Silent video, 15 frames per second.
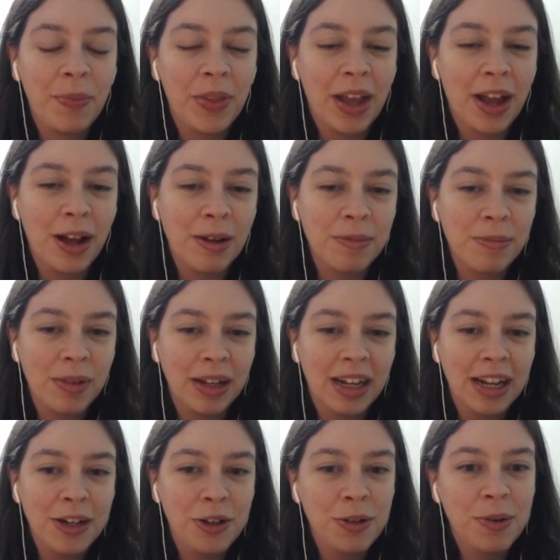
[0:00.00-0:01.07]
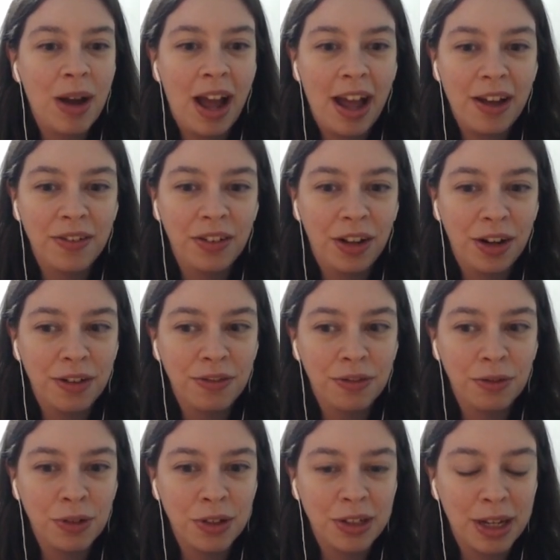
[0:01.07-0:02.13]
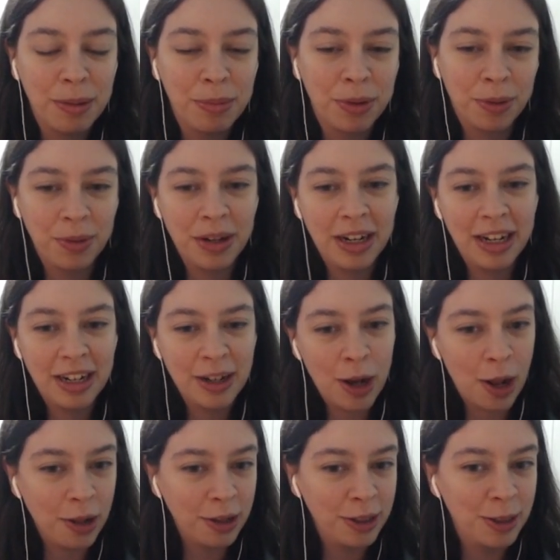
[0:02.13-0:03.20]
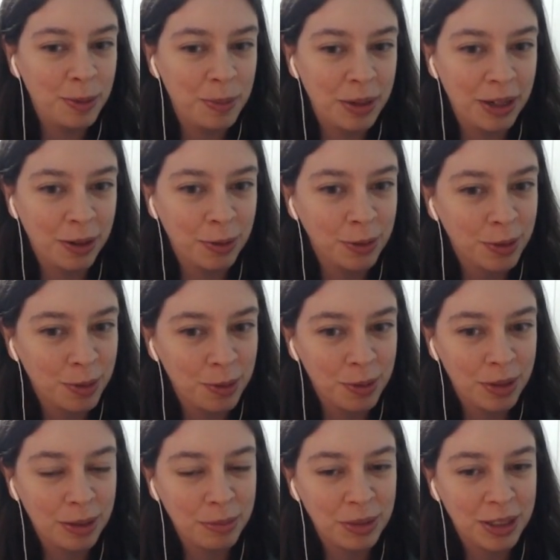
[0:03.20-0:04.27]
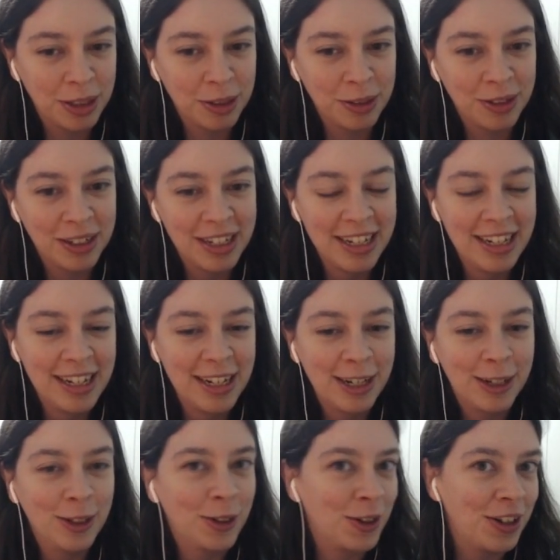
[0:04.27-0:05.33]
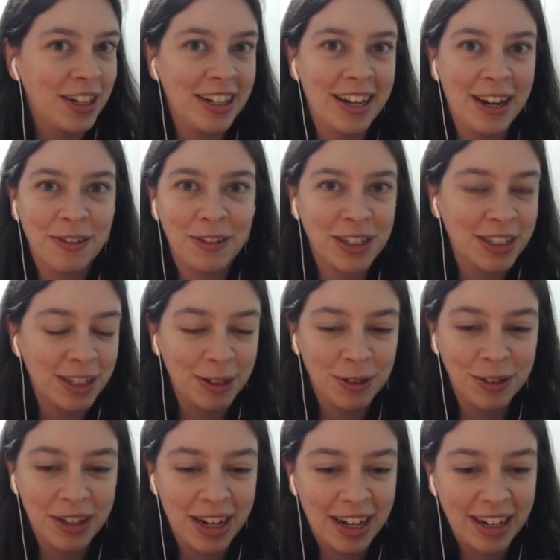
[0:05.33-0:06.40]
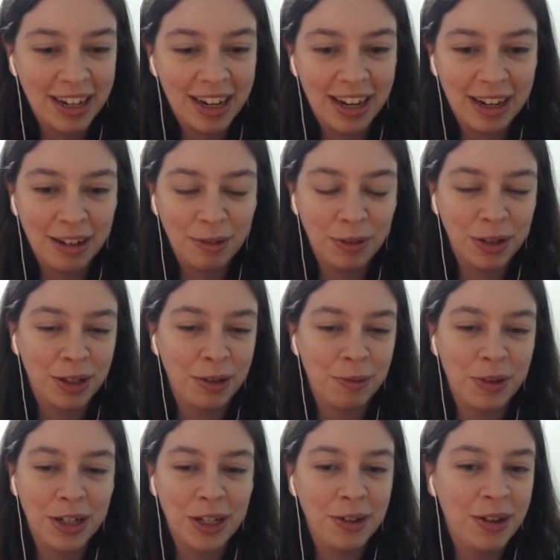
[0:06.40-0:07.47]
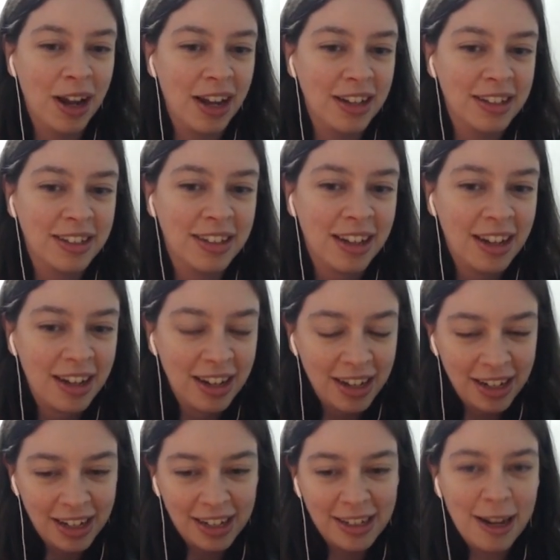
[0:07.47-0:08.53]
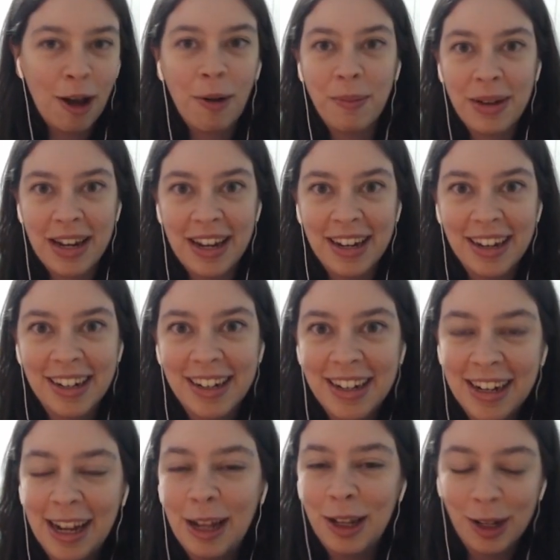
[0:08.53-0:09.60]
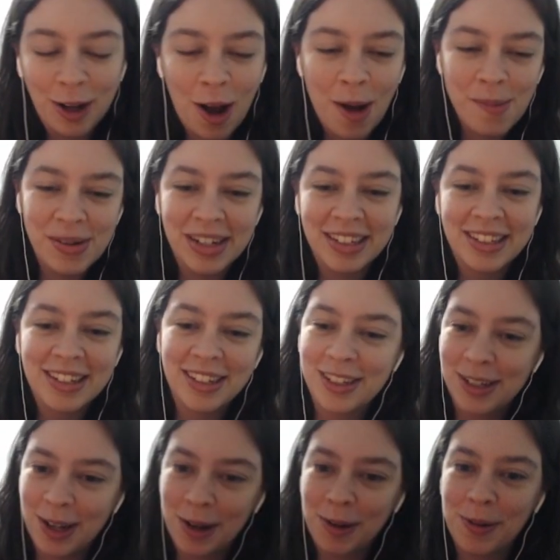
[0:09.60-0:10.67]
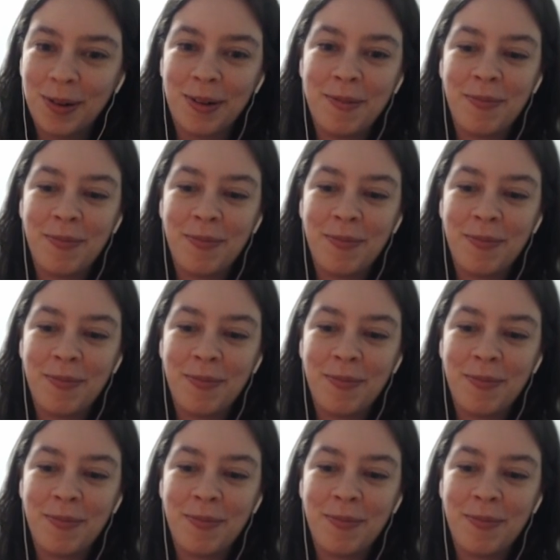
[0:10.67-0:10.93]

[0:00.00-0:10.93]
Like I do have a lot of RuneScape 3 knowledge, but old school I'm still learning every single day and with what you guys tell me in the comments. So